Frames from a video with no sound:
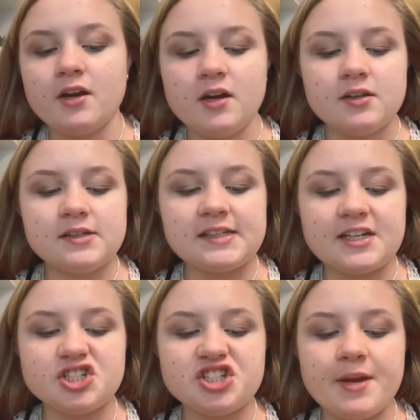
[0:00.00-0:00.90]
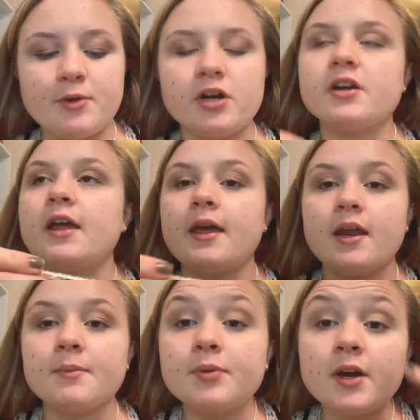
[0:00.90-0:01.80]
It's like a shimmer,
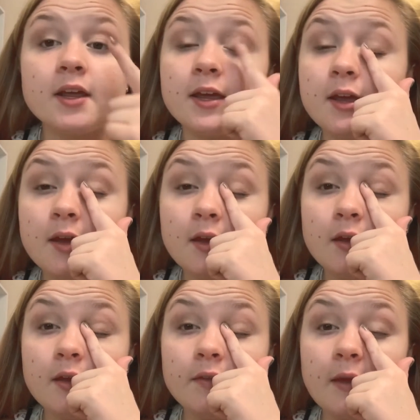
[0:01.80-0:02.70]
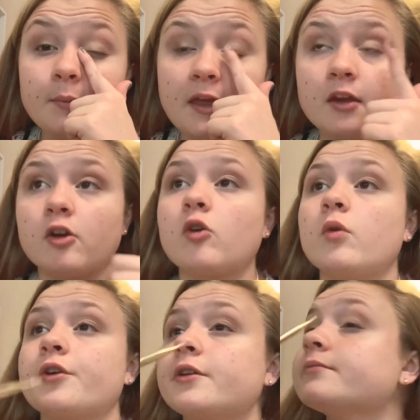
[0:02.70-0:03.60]
and put it in like my inner corner.